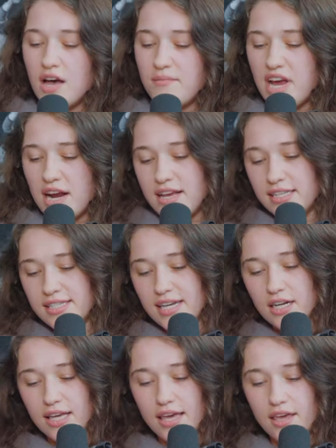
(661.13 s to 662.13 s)
Not
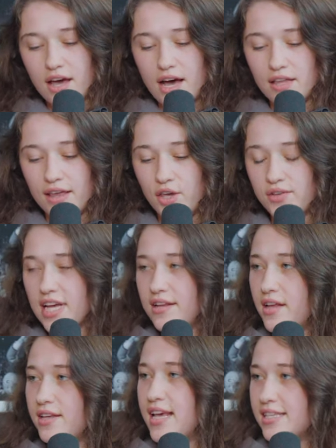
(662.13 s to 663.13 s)
necessarily. Like you said,
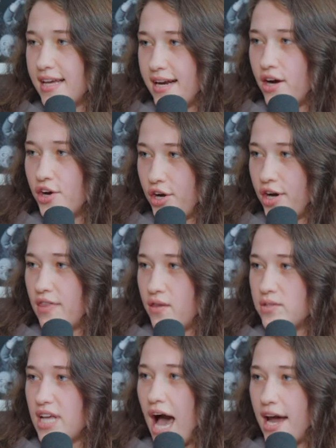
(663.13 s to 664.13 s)
it is going to occur at
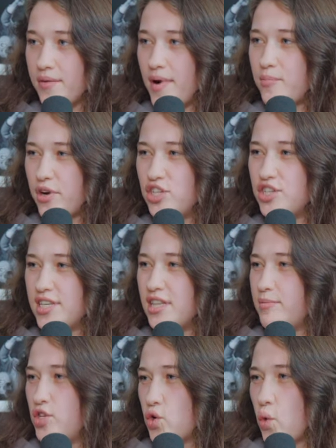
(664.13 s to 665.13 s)
those higher rep ranges in
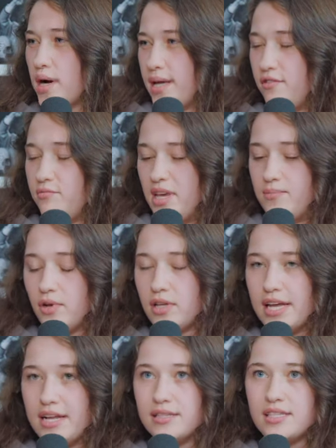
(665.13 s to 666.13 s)
the majority of people.
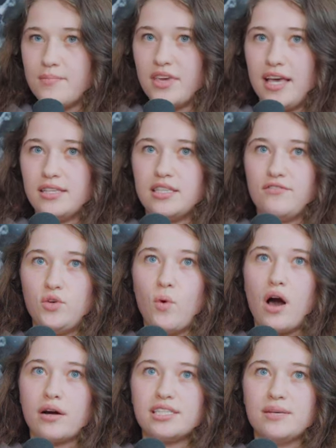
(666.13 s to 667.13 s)
And in some cases, if you
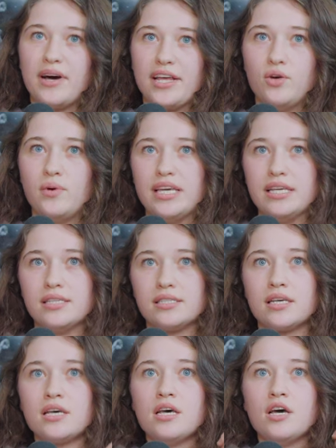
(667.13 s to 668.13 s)
are somebody who
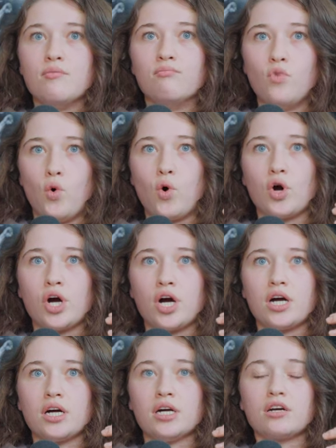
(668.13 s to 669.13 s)
is
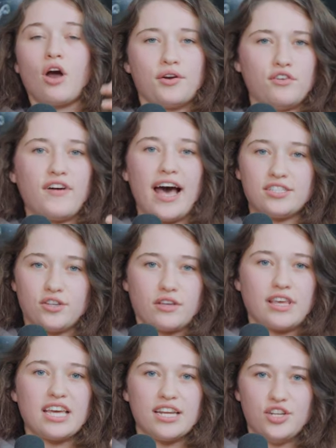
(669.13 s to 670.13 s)
more
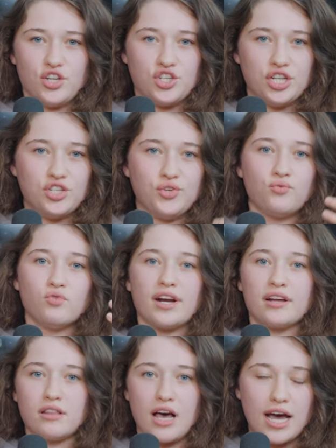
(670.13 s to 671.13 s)
cardiovascularly conditioned, you
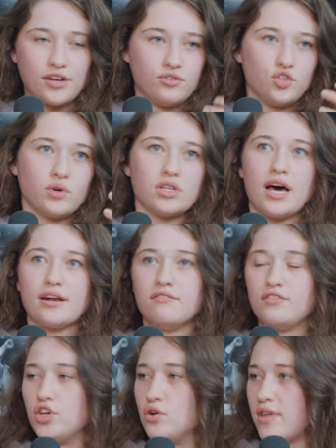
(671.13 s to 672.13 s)
run a lot, you do a lot of,
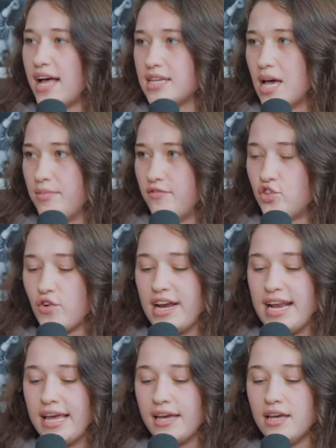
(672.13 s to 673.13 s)
you know, that type of
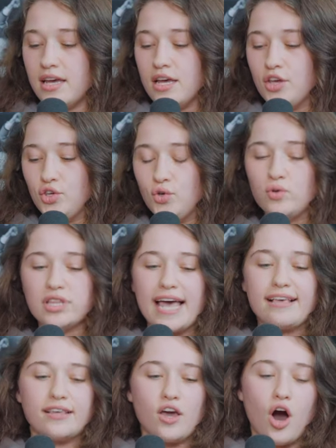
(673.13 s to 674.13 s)
training, you
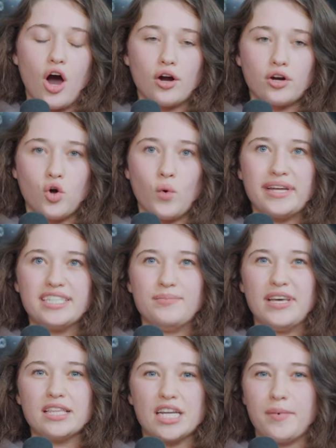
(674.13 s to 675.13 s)
likely are going to
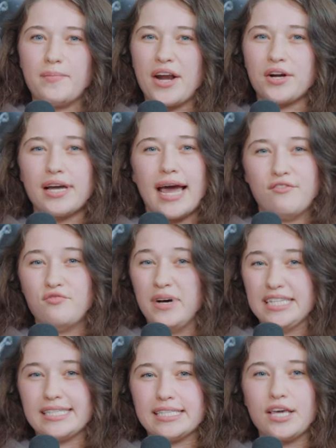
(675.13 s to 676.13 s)
be a little bit better at kind of
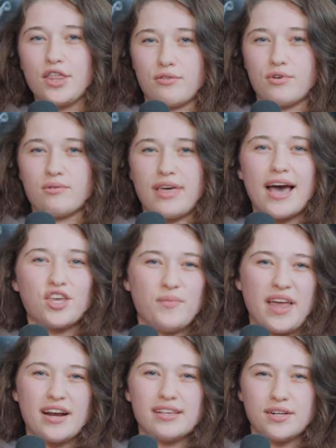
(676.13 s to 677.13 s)
muscling through that. You
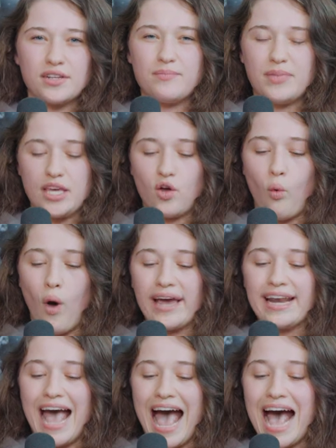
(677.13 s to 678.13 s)
may not necessarily be
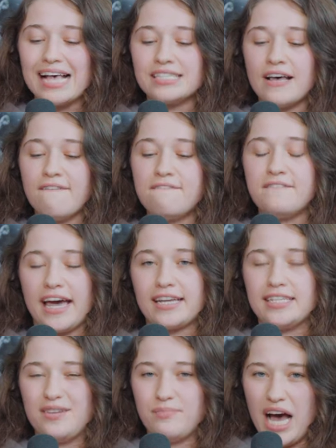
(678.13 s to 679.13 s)
quite as
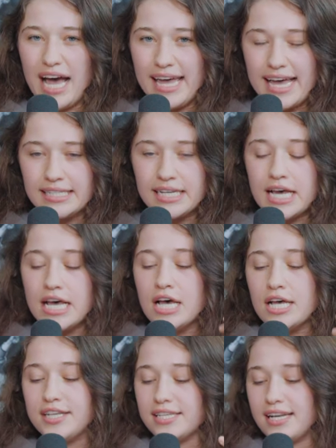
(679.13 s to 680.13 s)
affected by it.
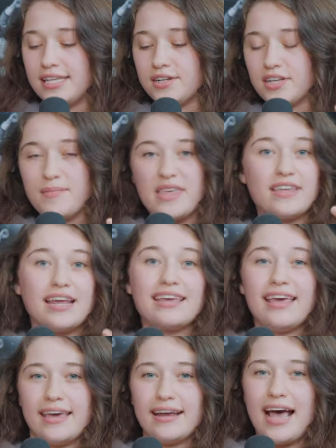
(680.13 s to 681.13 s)
Doesn't necessarily mean that it
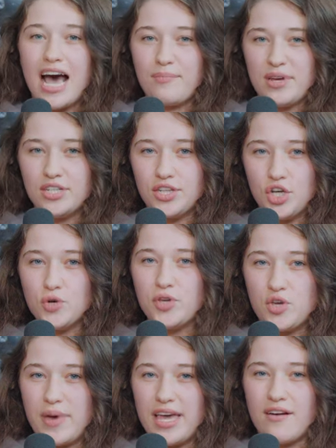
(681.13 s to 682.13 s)
can't happen to you, but
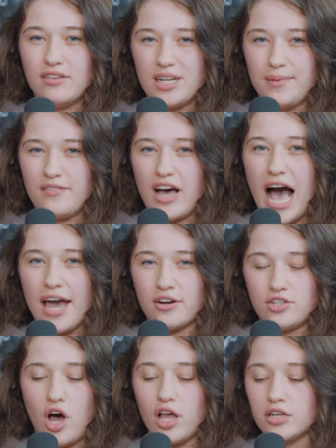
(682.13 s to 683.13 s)
you may have a little bit of a
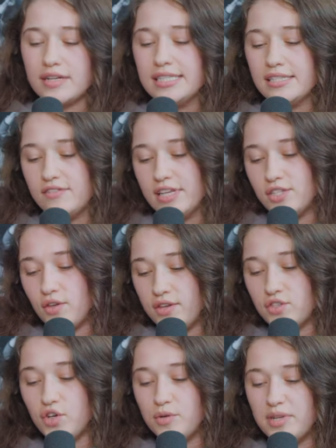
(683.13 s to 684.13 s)
higher tolerance of this. So
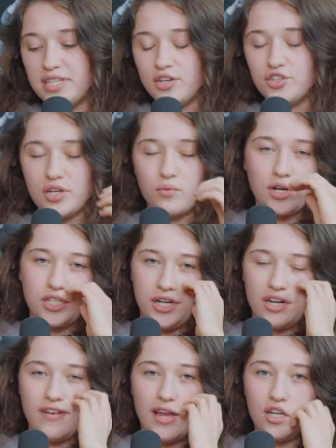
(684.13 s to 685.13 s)
this could potentially work to
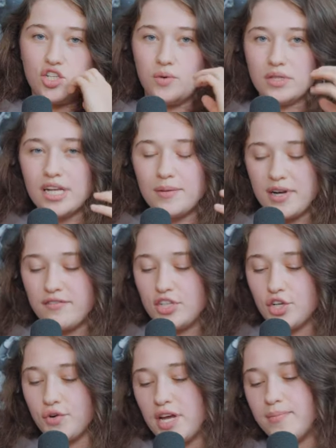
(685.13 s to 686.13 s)
your advantage to a little bit of a
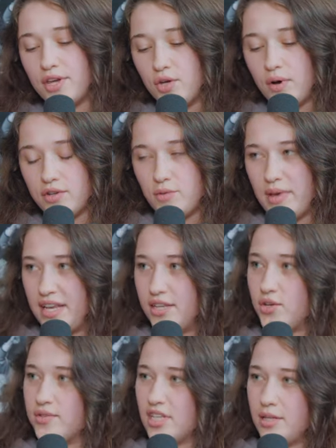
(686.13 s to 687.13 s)
degree, but you also may need to
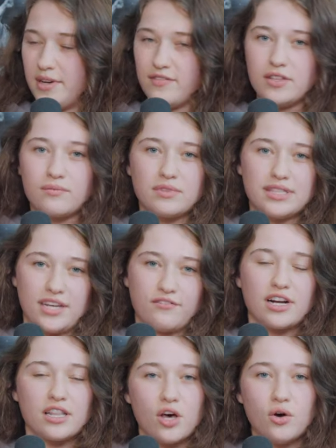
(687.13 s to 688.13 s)
use a little bit of a
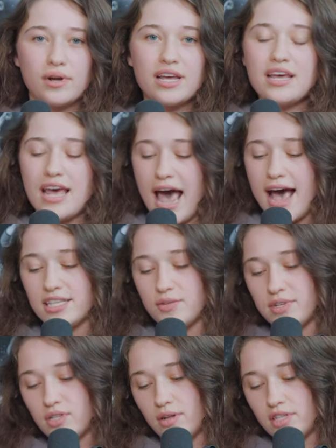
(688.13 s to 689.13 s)
different load as a
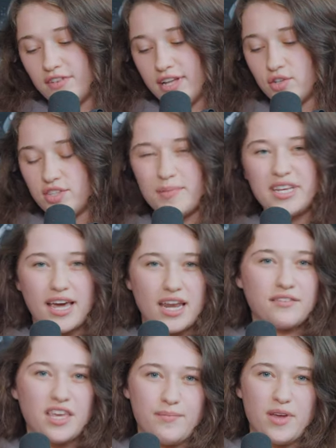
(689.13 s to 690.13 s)
result of it. So something to kind
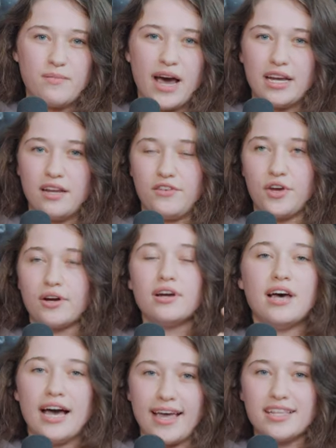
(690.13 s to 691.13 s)
of keep in mind if you're,
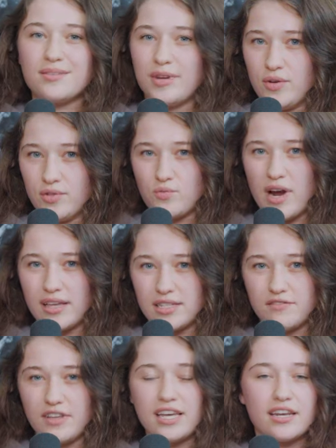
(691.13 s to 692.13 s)
again, somebody who's
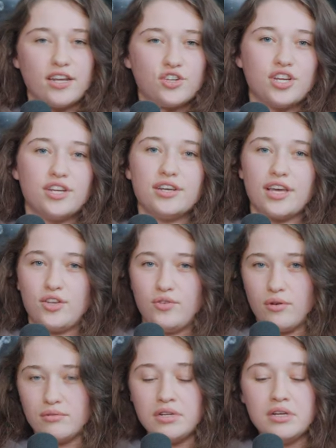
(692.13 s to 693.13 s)
relatively conditioned. Again, you
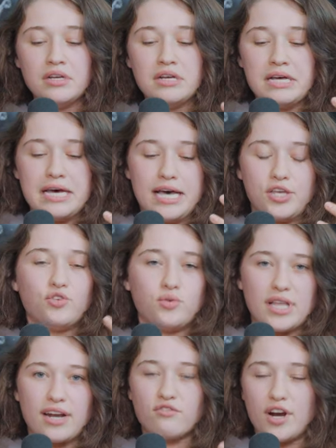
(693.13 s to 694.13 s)
don't, you do
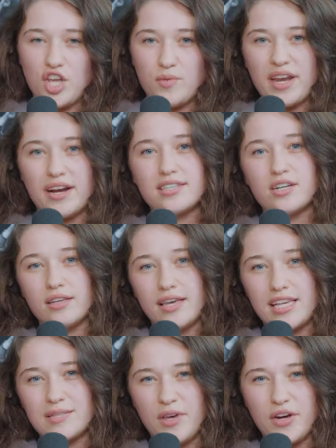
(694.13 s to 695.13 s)
a lot of running. You may not necessarily
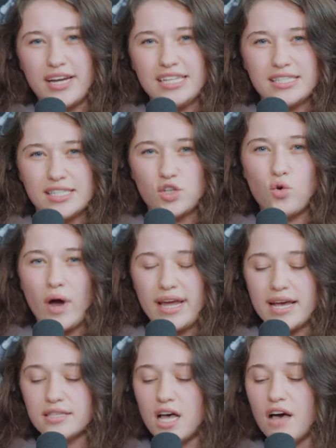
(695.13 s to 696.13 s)
experience this quite
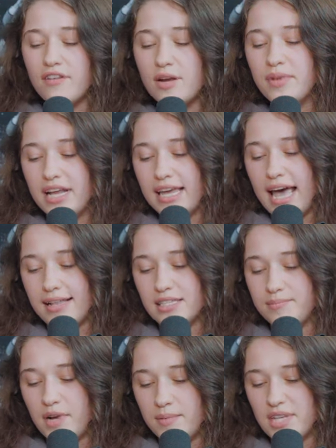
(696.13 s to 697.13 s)
as often, but it can
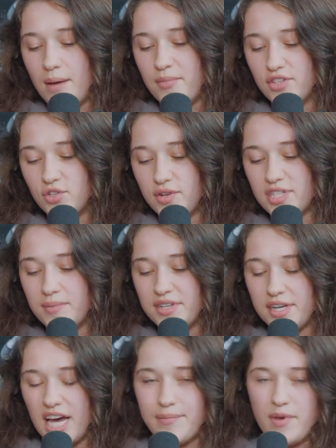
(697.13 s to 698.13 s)
sometimes happen. So just something
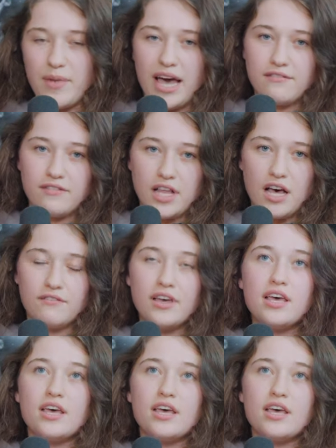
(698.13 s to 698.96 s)
to kind of be mindful of.